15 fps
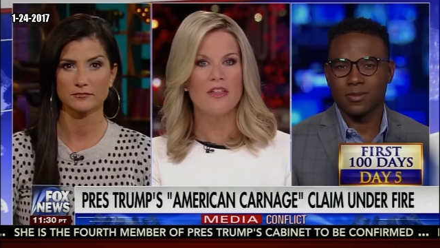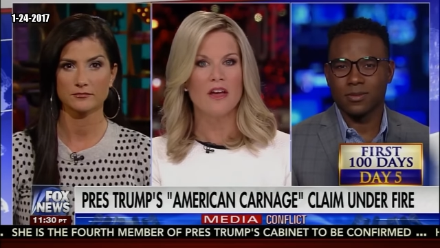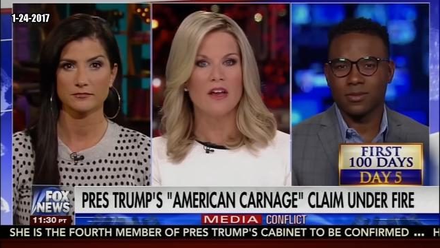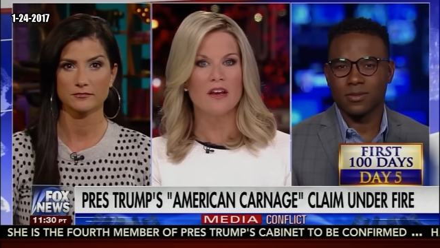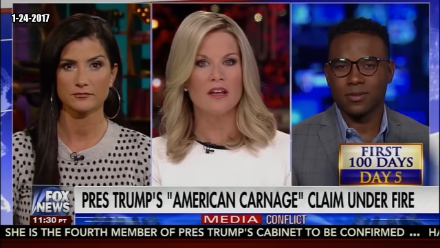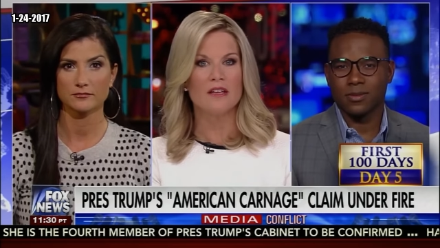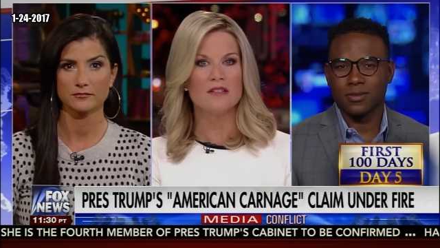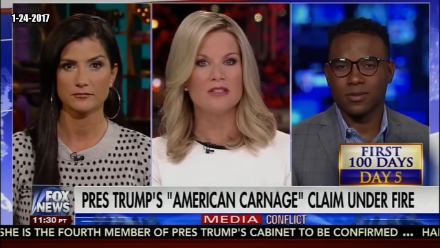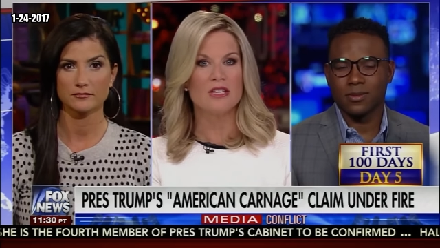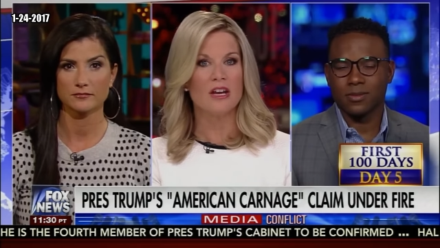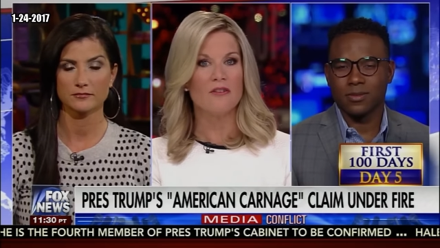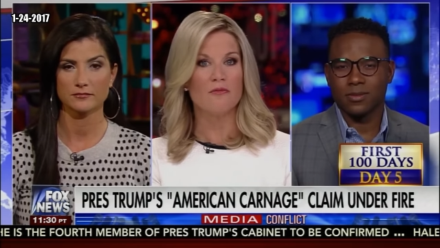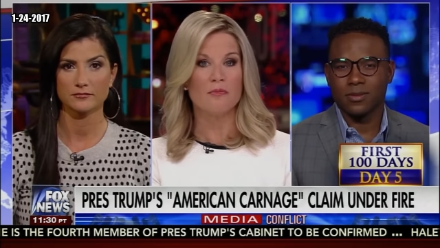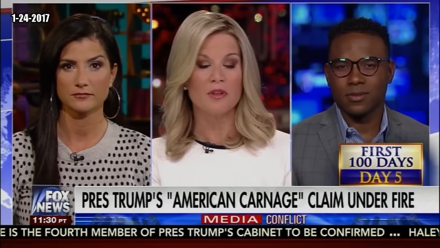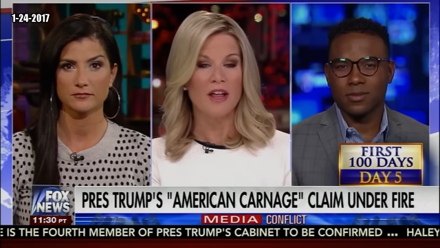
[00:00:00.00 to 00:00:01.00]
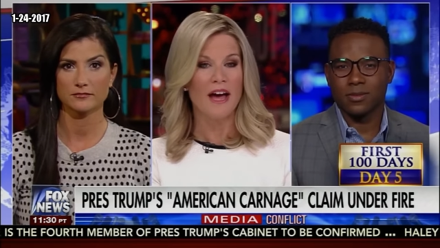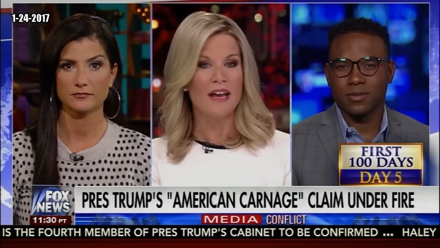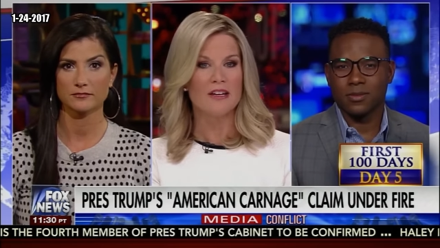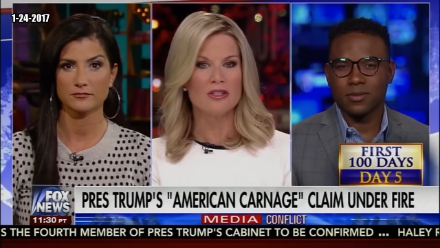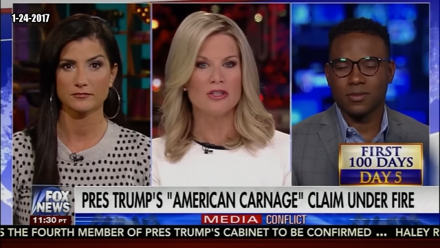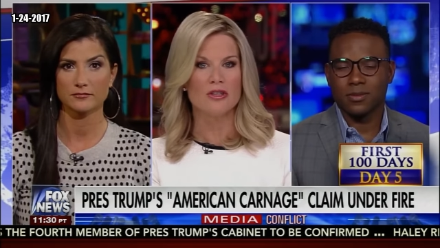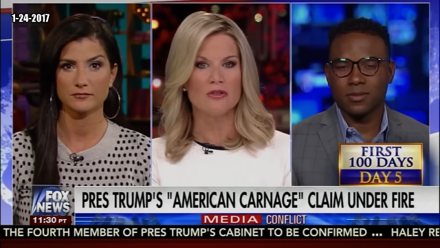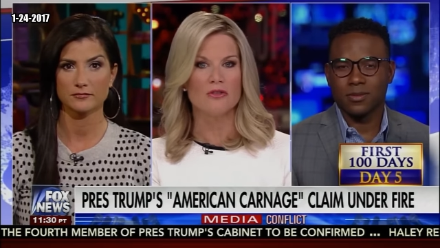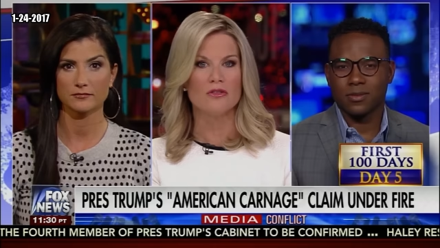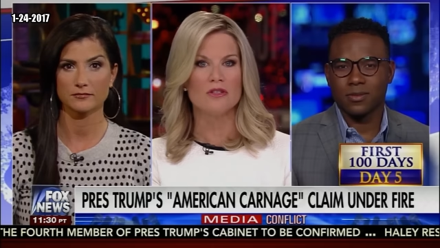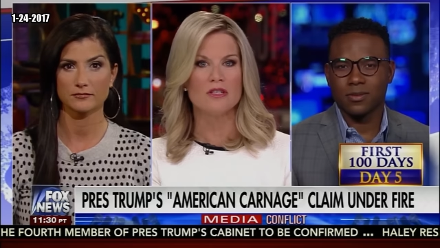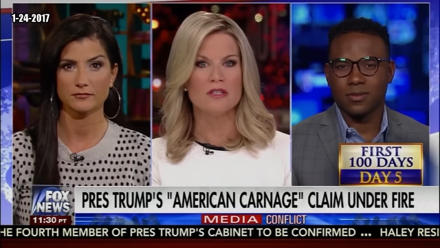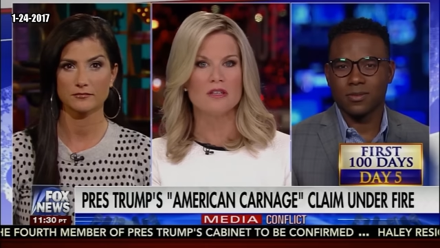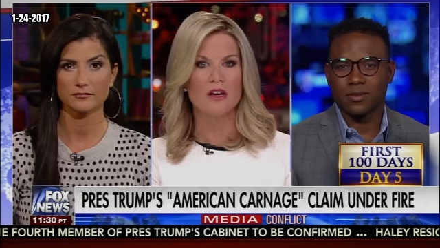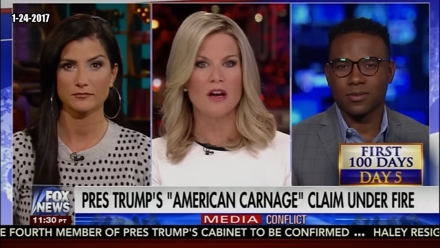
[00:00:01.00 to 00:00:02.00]
Speaker 1: that instead of
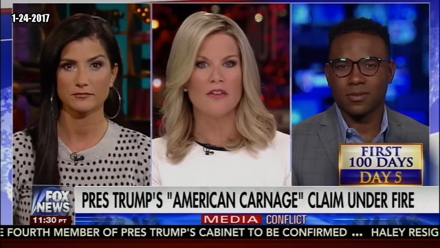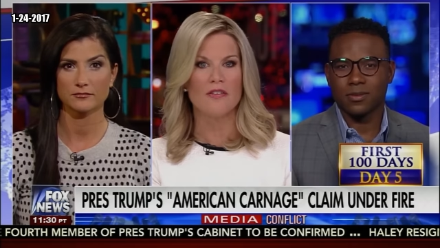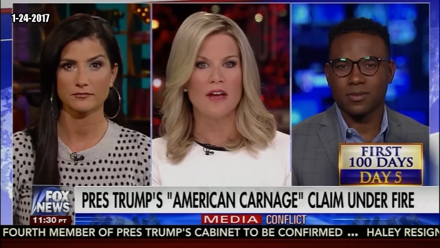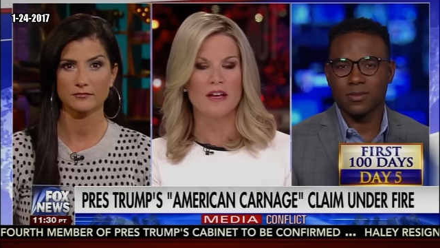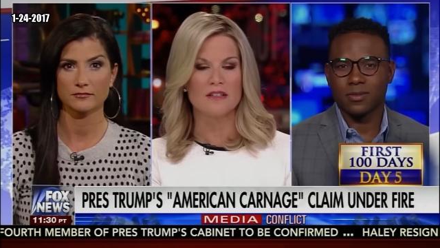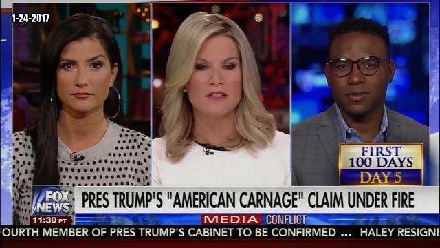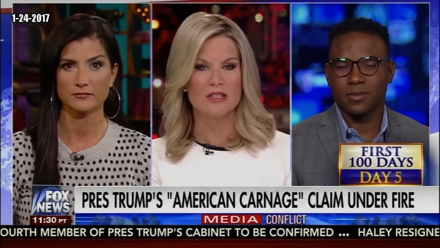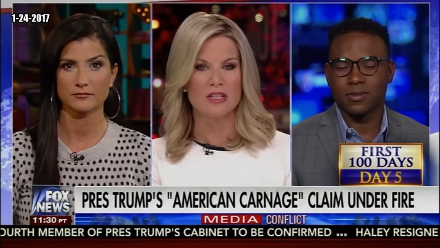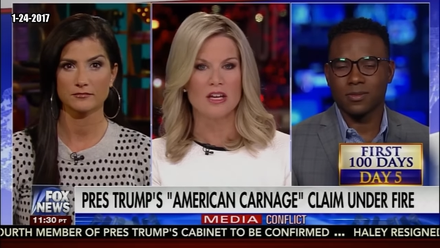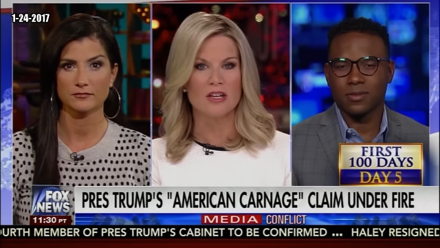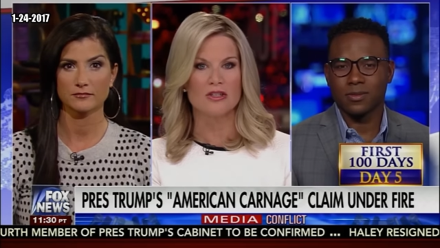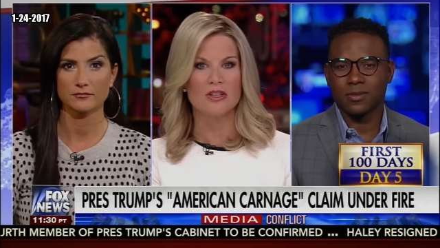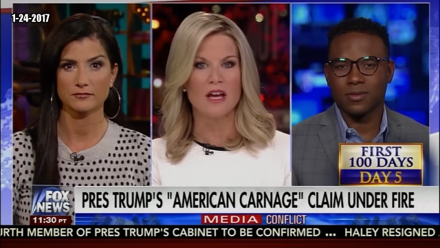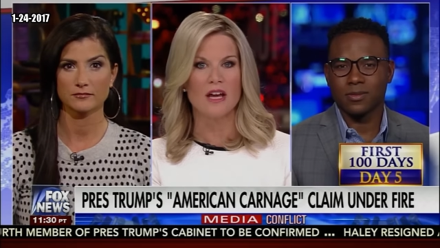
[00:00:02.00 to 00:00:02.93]
platitudes on that stage